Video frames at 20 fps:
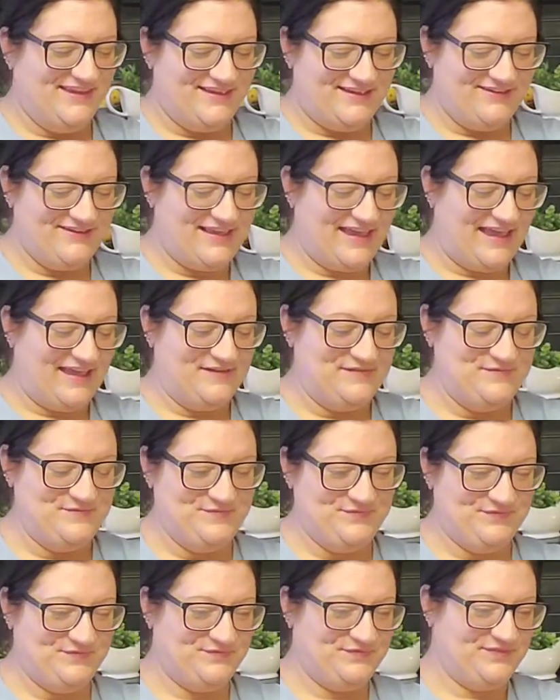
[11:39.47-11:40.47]
Okay.
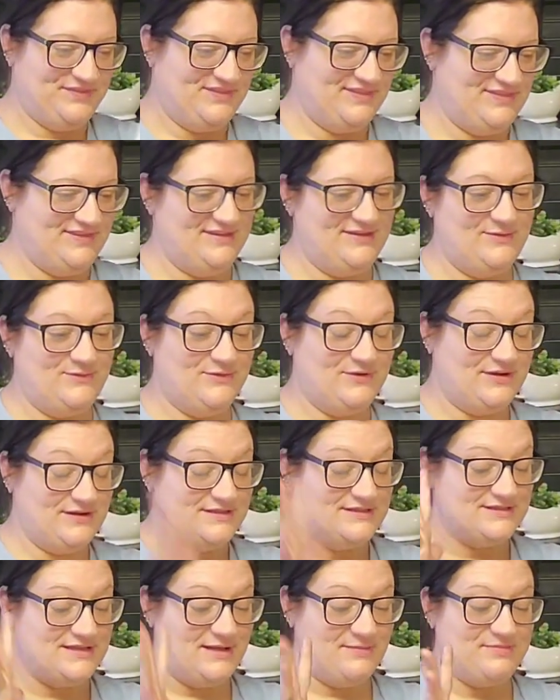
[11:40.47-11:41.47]
I'm gonna
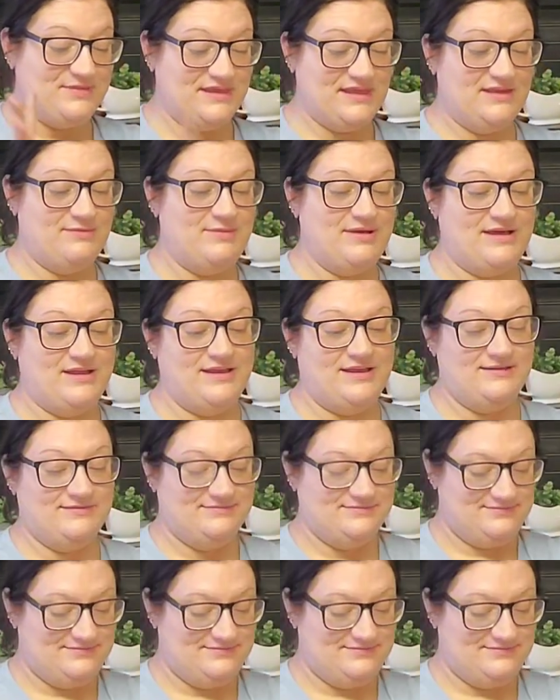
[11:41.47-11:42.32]
stop thinking about it.